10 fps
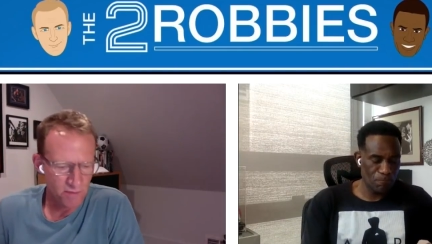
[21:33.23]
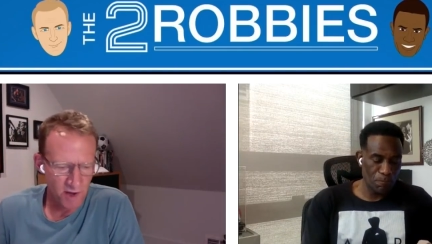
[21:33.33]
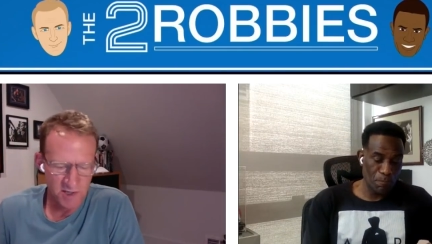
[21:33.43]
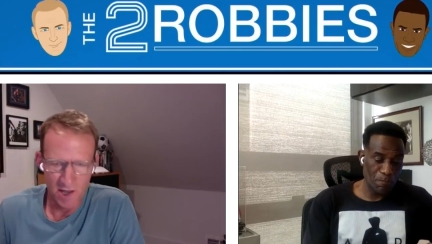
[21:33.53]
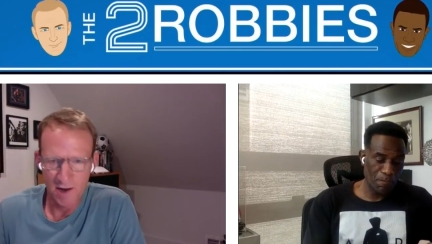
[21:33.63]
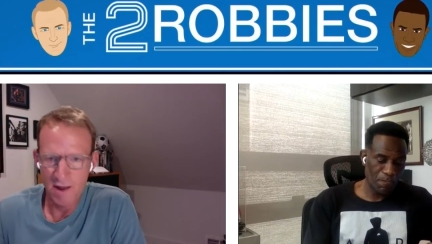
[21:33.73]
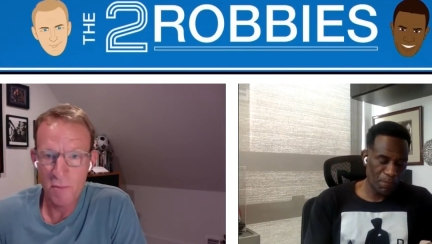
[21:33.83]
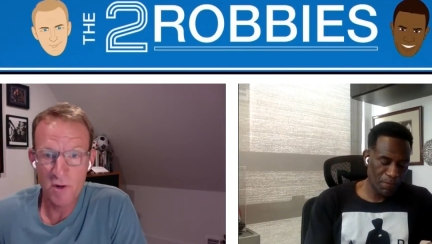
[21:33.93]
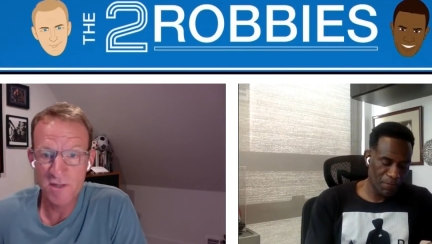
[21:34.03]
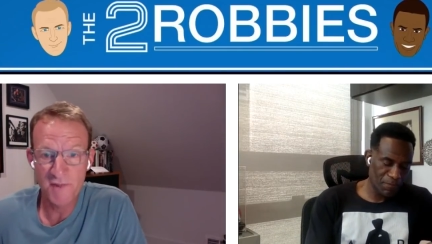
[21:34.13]
Speaker 1: I'm hmm. fascinated mm. and
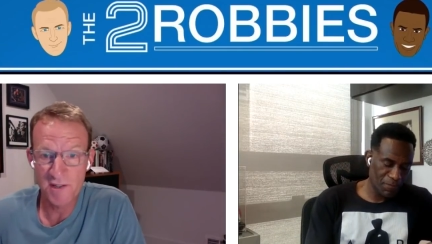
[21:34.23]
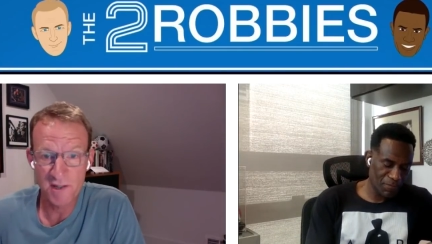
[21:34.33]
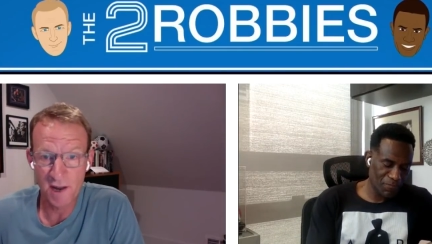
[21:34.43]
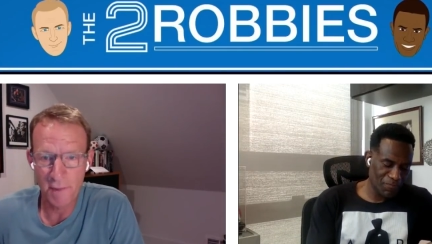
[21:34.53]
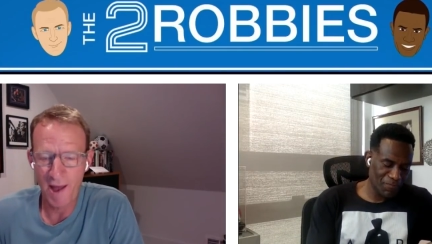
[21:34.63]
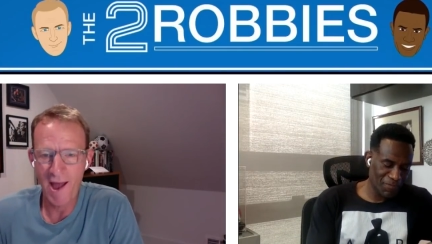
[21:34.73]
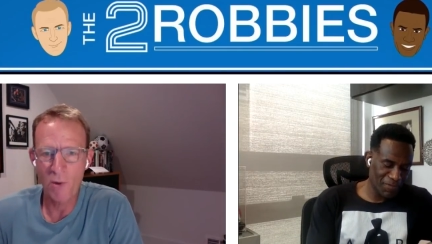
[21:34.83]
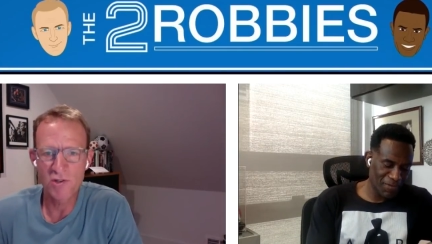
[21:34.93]
everybody's fascinated about how